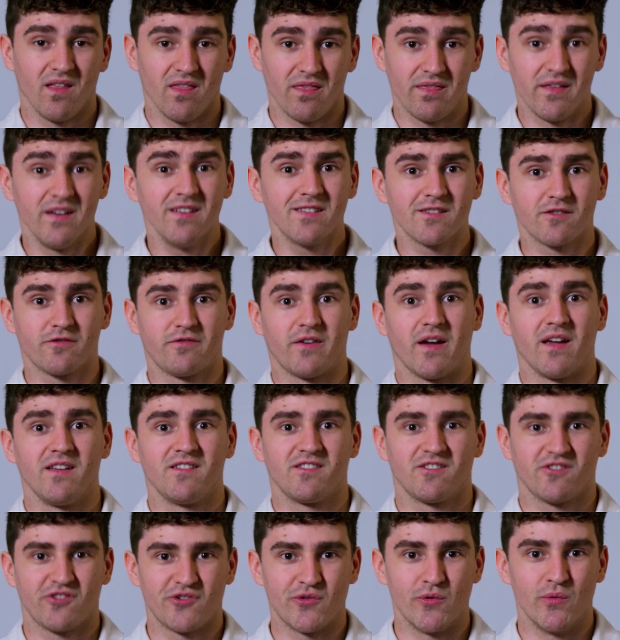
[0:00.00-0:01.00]
This
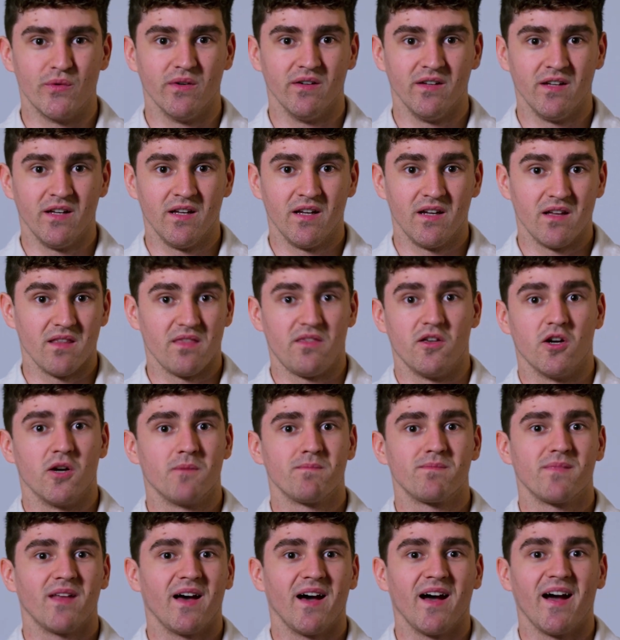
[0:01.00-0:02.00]
phase 2,
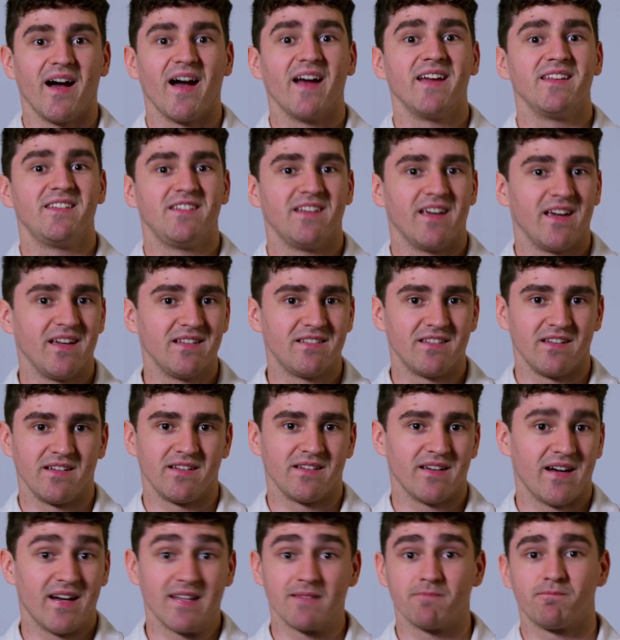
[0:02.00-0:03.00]
the
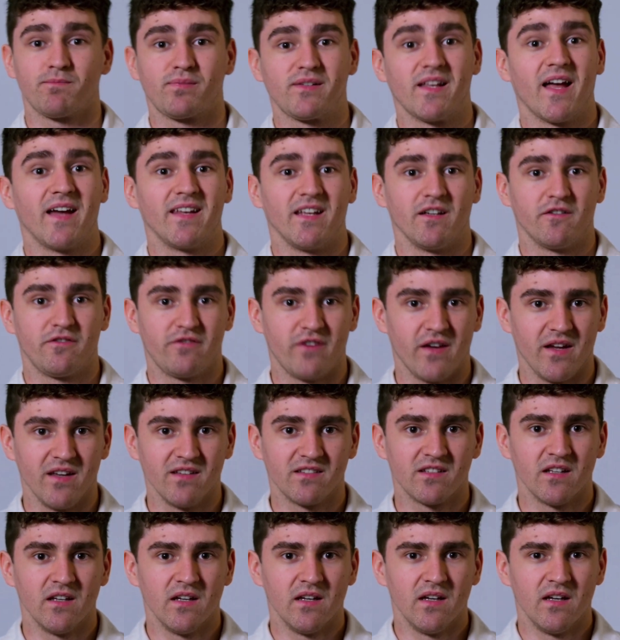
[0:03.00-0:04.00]
ideating and planning
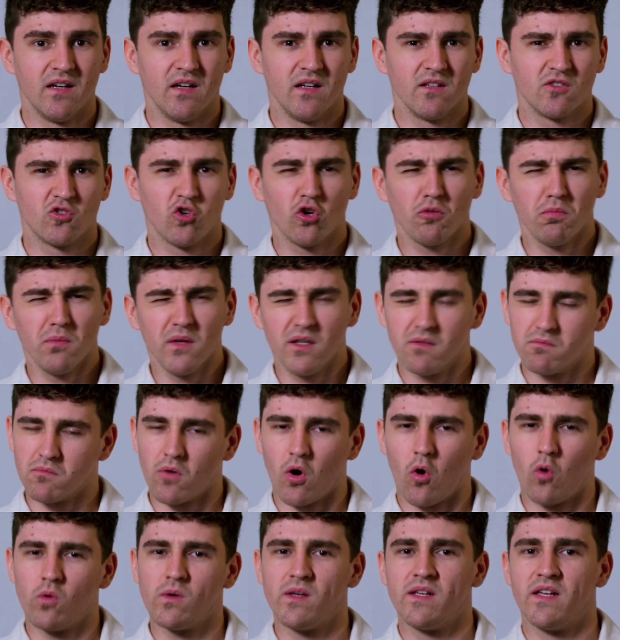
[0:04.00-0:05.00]
phase, took me
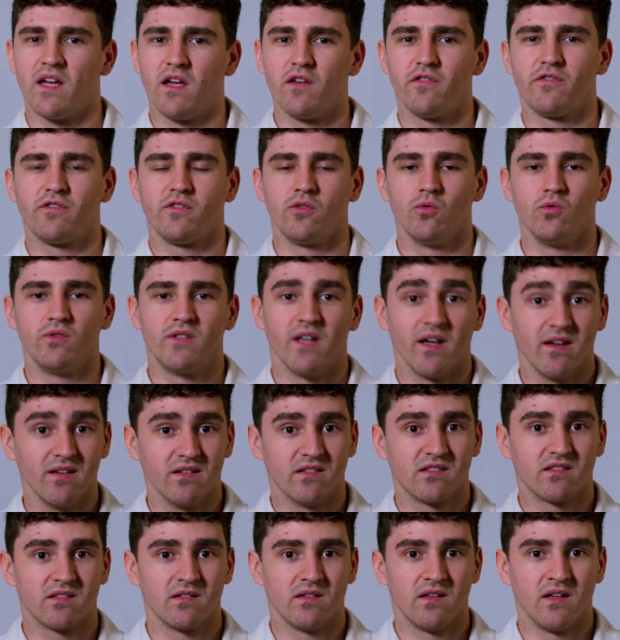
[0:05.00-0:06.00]
only a few
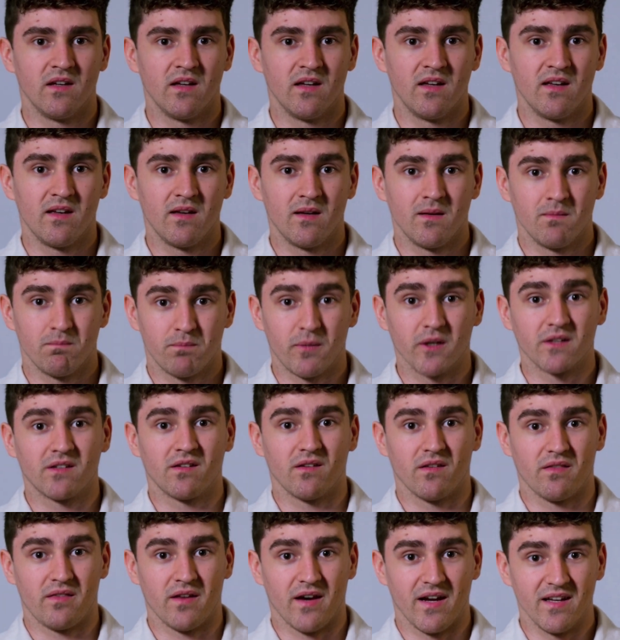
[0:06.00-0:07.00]
days, but the